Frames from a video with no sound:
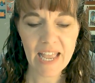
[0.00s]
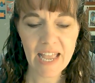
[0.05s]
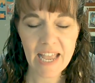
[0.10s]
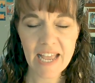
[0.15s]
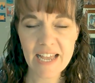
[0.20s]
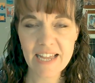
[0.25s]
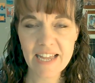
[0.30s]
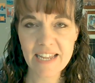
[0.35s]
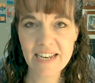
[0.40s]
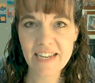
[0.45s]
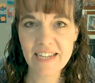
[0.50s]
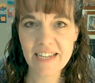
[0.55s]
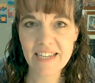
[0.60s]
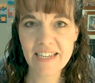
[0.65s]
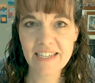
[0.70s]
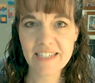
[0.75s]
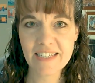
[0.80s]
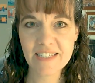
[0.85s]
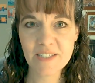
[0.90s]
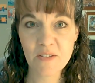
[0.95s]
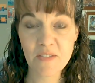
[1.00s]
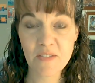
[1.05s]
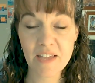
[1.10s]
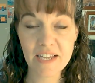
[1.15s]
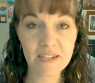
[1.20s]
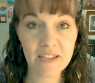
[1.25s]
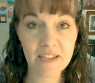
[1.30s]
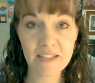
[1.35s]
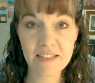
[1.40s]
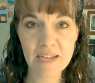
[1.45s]
And so
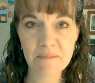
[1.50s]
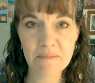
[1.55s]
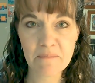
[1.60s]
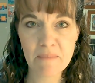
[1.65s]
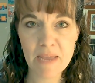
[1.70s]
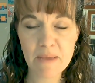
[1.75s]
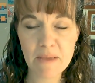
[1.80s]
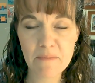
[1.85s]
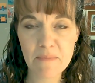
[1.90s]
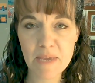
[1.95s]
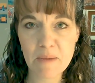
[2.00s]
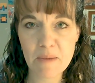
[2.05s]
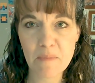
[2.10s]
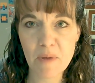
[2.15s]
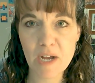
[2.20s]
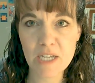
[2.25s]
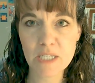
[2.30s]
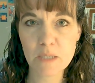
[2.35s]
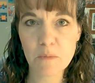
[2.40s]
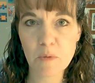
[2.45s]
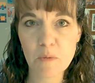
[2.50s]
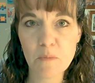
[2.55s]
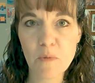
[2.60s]
that may be a possible